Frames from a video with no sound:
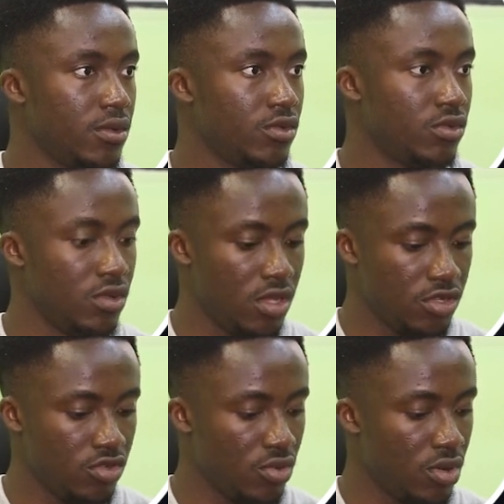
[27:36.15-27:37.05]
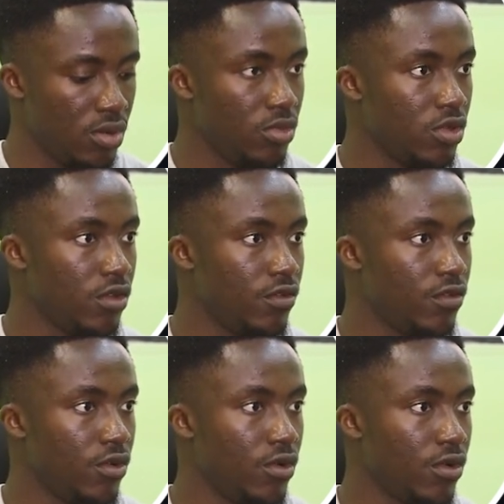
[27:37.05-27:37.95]
So that's what I'm looking
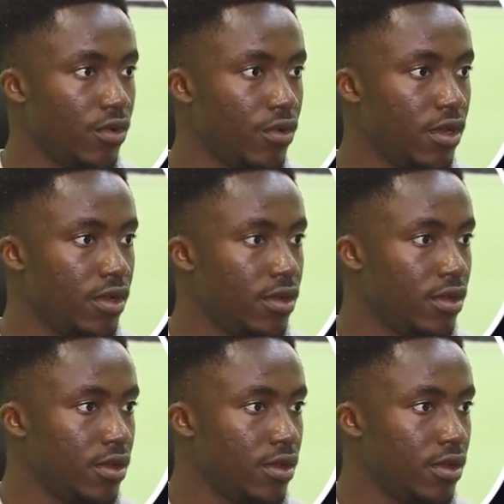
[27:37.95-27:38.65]
for. Grid.